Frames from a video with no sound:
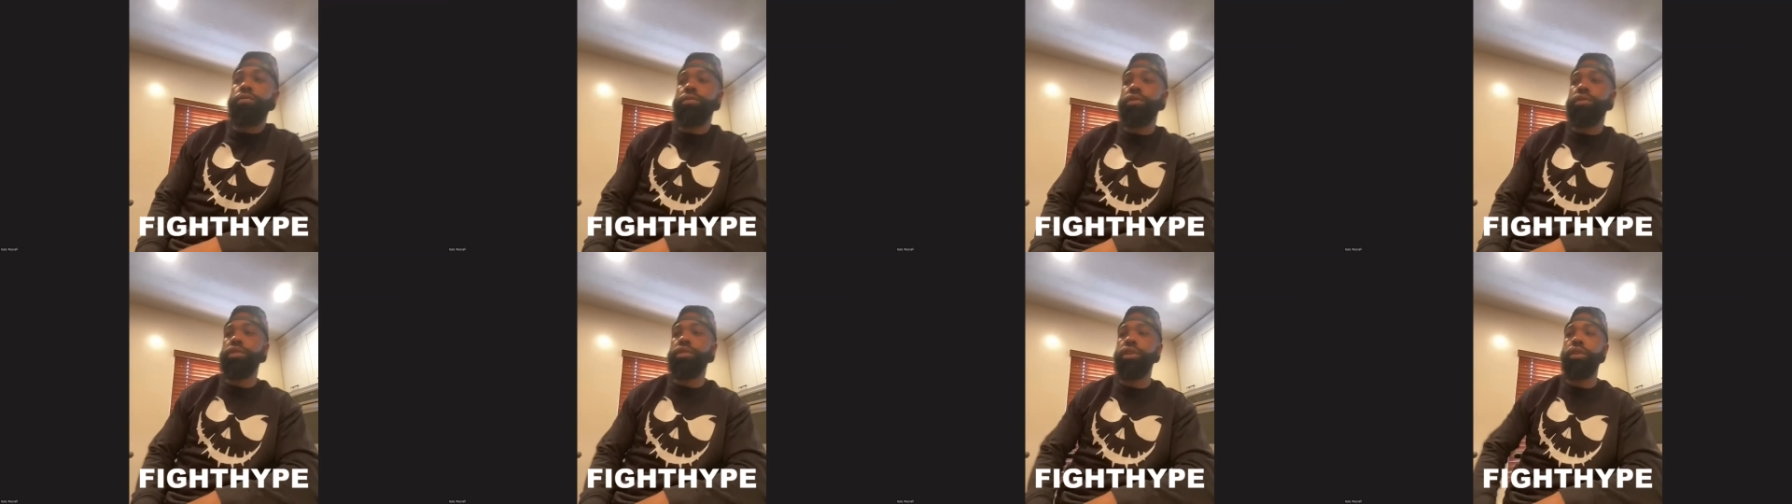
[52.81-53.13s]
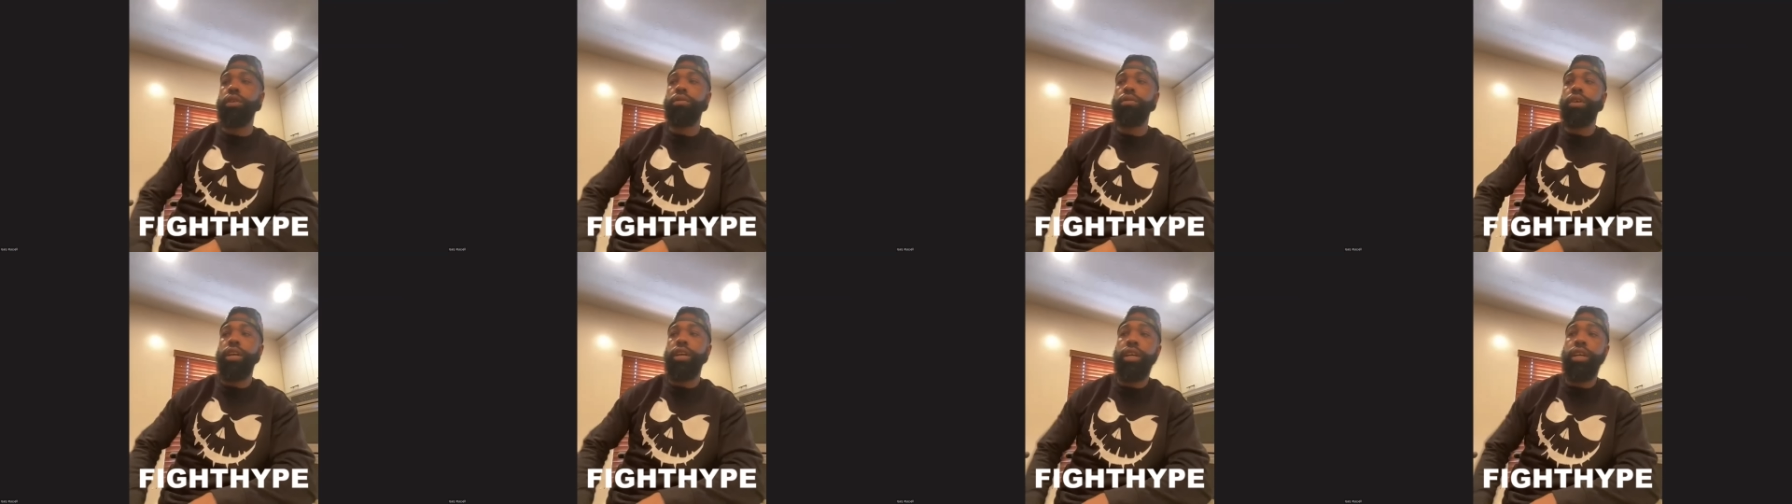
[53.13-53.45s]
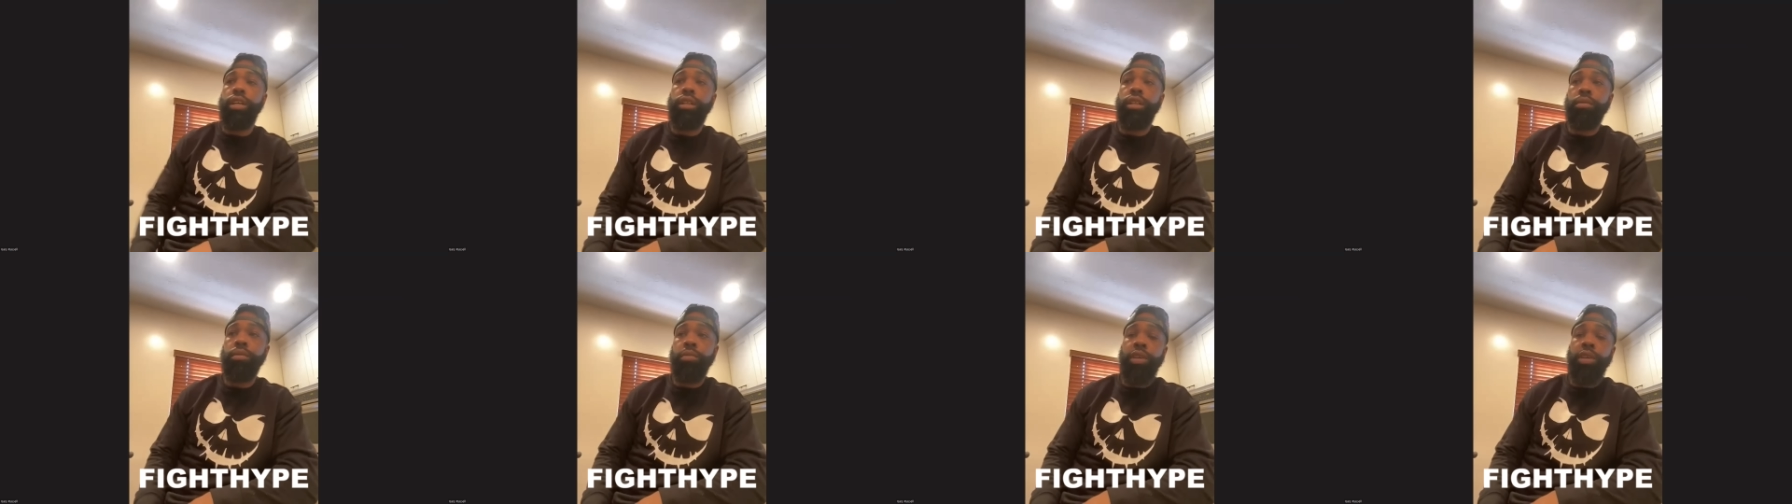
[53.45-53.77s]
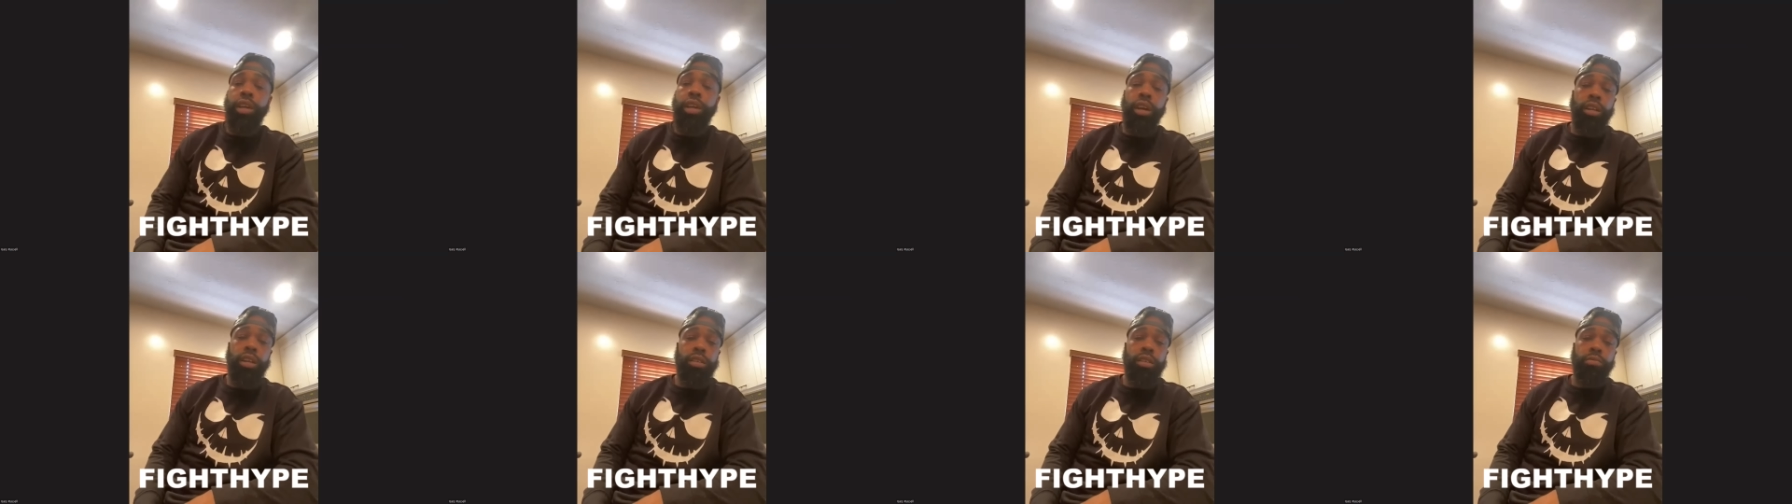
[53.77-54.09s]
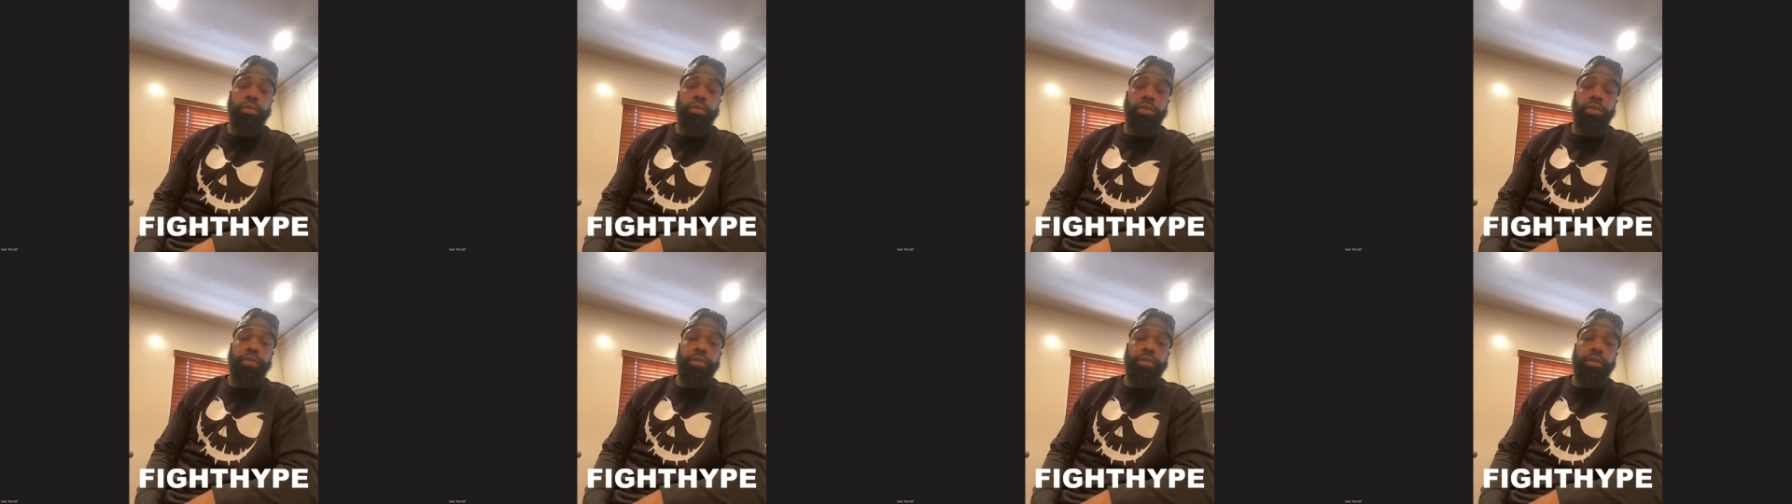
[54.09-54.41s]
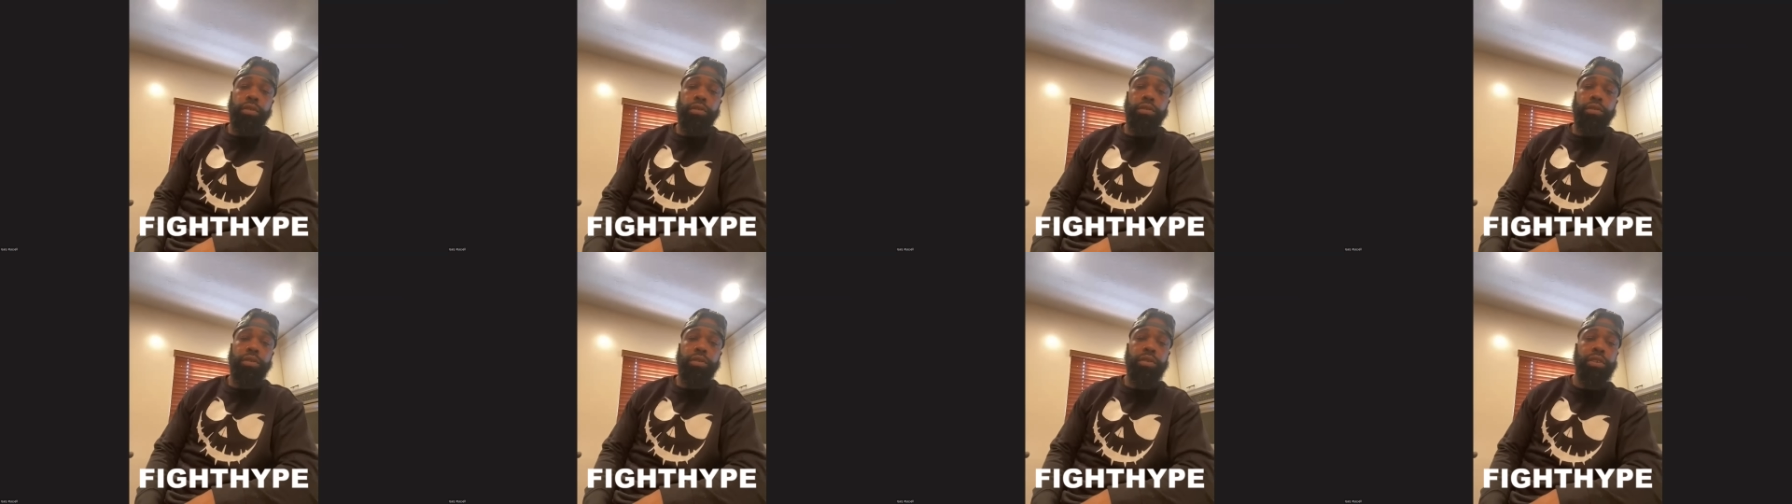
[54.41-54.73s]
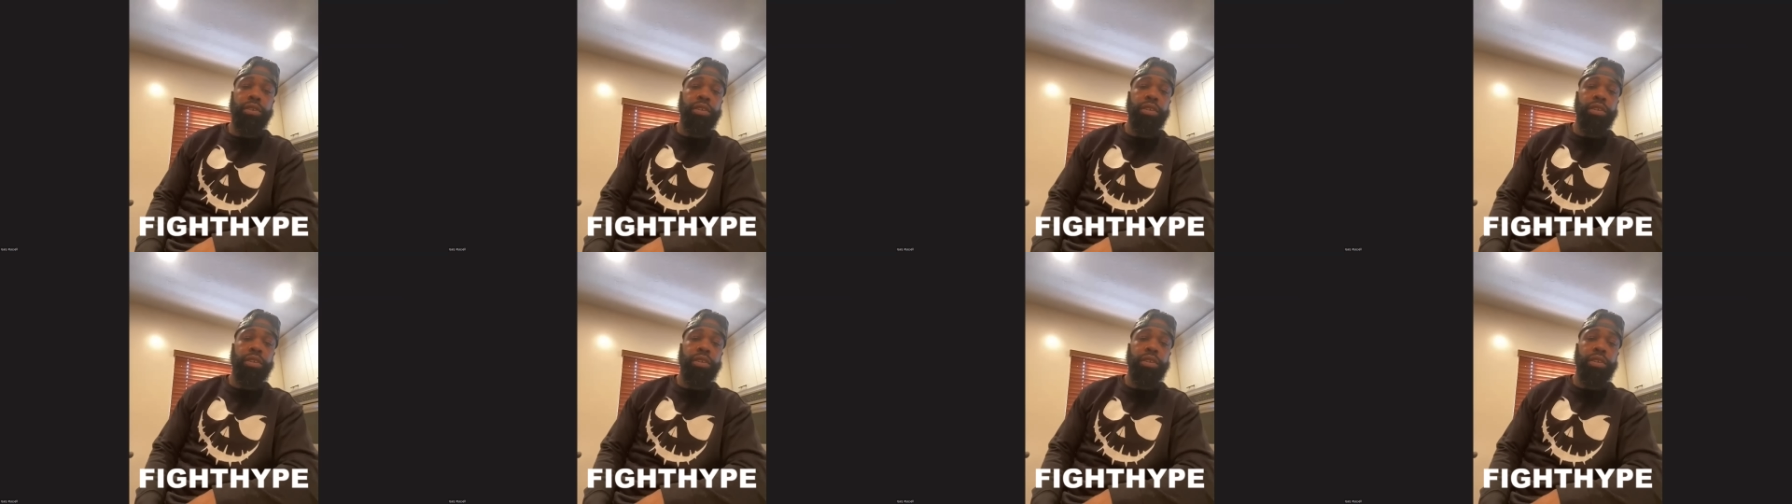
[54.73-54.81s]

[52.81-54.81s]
You know, and to be honest with you,